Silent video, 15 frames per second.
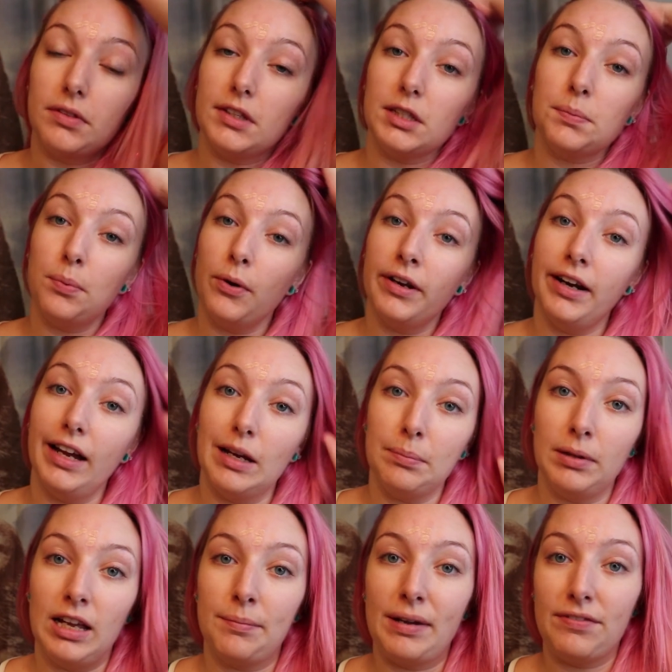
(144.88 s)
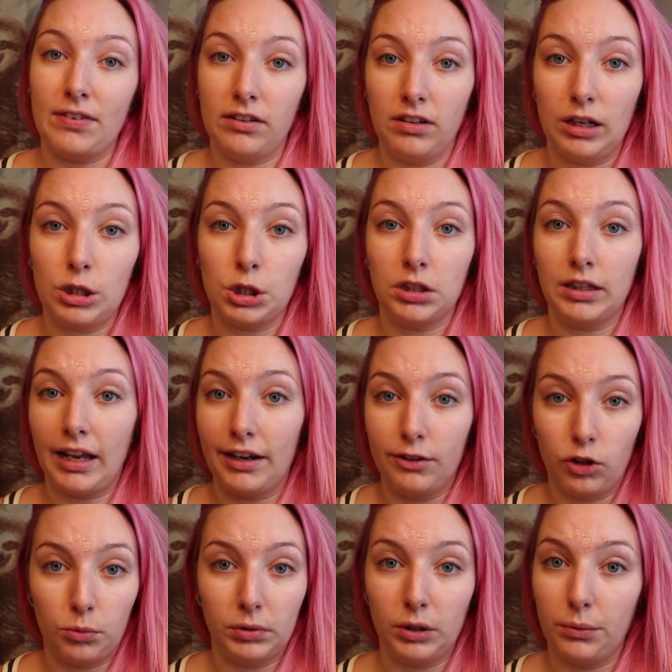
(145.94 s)
at this point, I apply my foundation like I
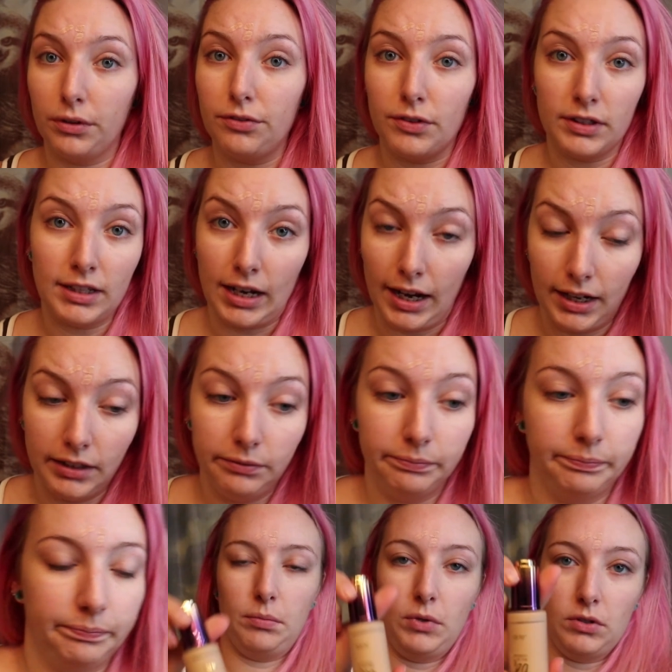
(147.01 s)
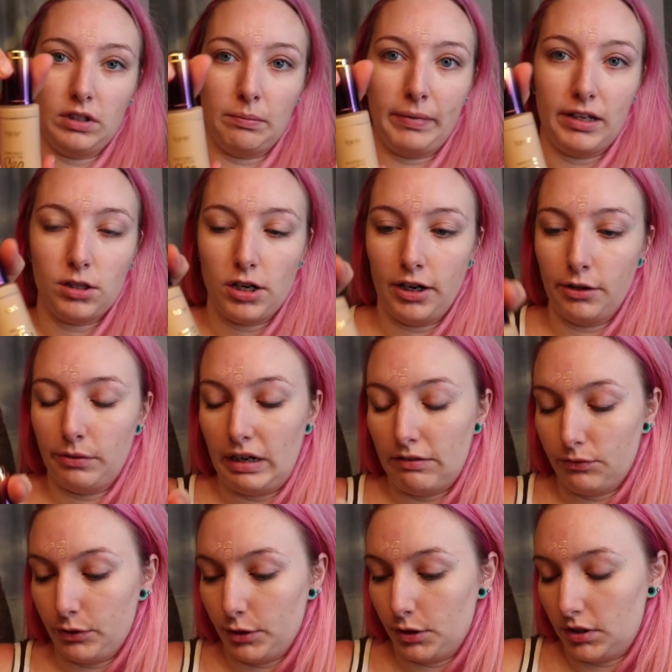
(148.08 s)
normally would for the day. I'm using my Tarte
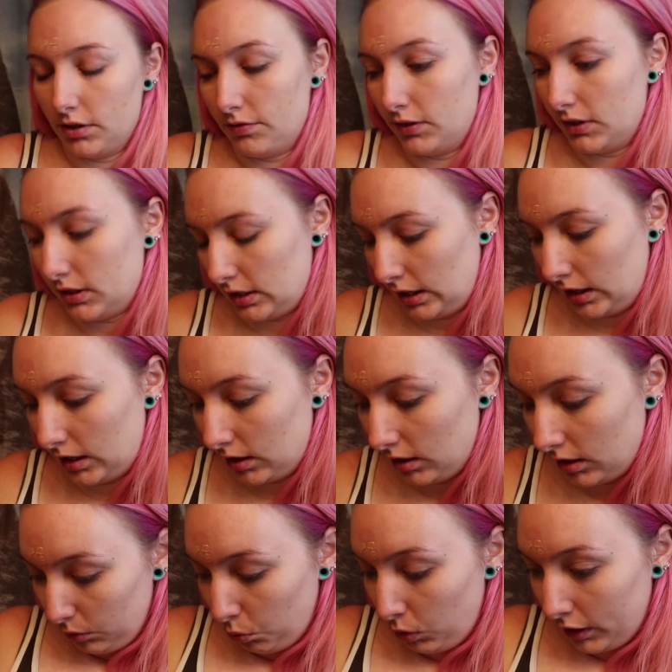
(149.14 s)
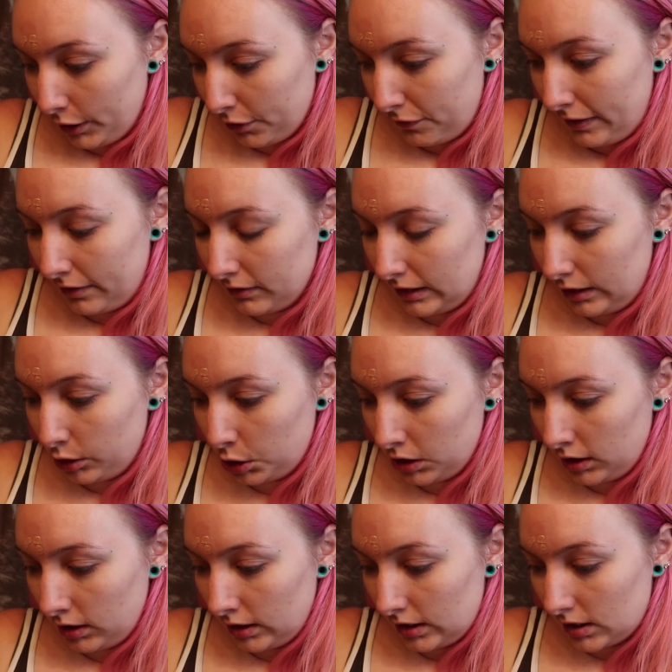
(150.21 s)
Rainforest of the Sea water
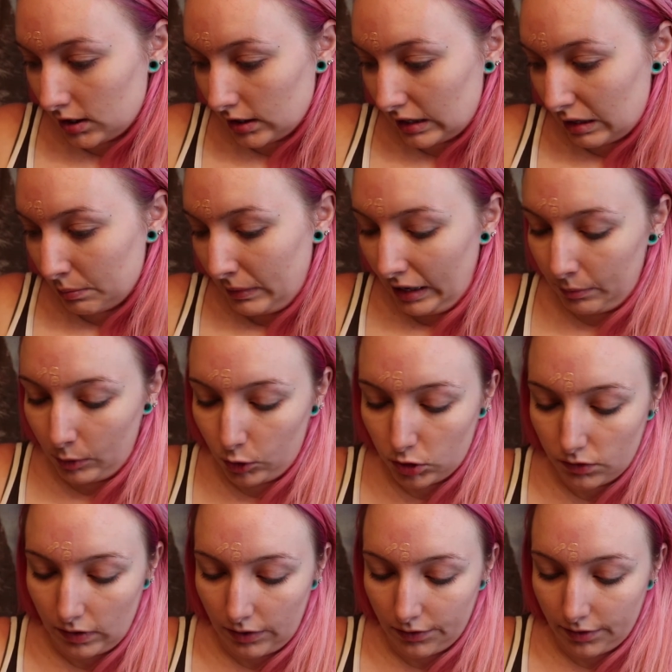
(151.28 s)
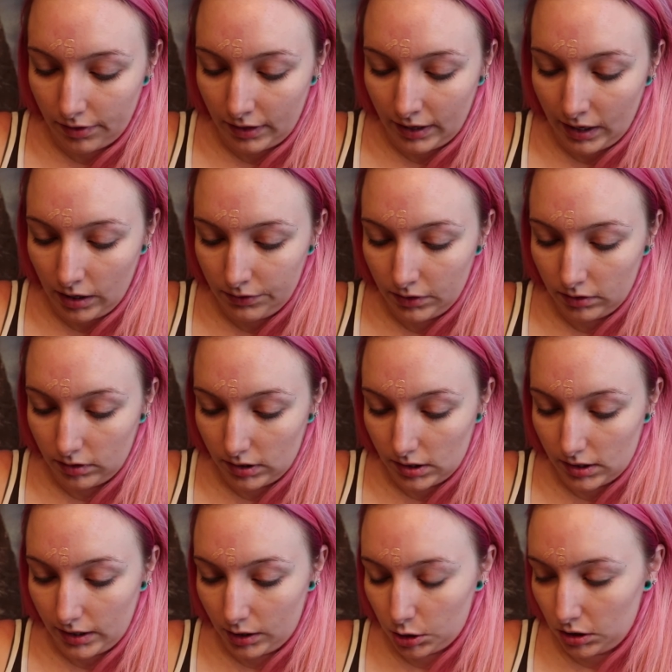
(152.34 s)
foundation. It's like my most favorite thing ever. This
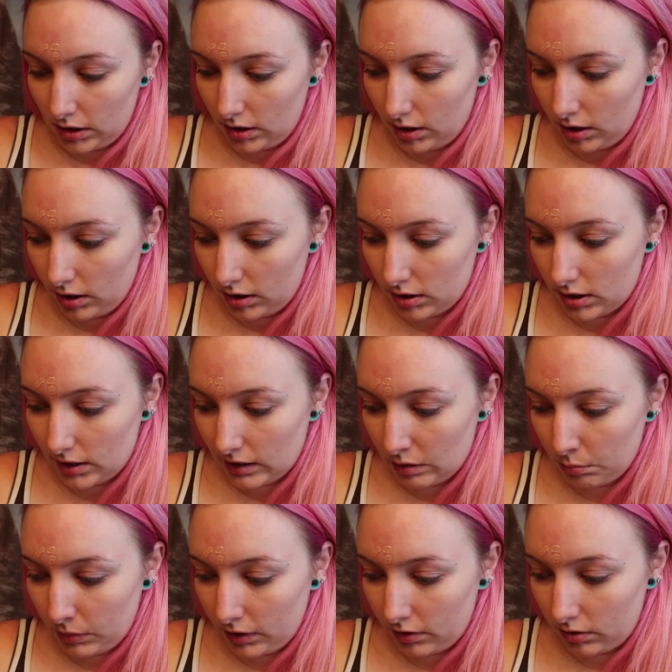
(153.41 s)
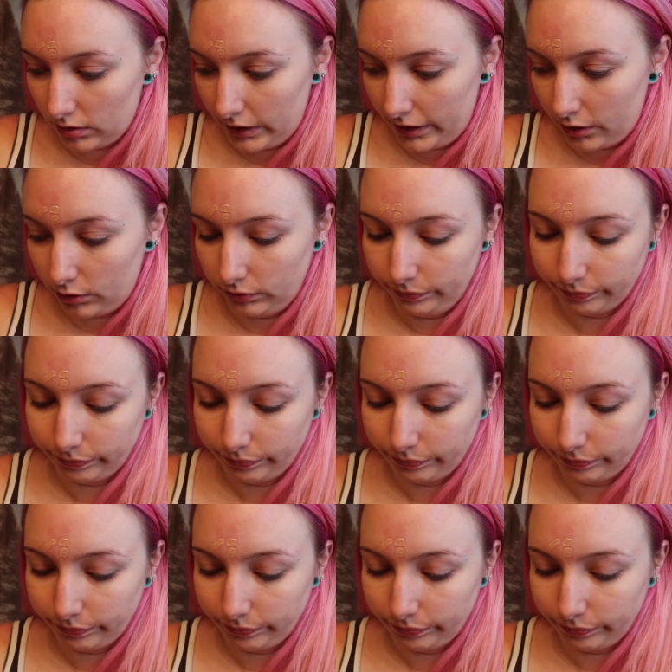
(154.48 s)
is actually the 2nd bottle now.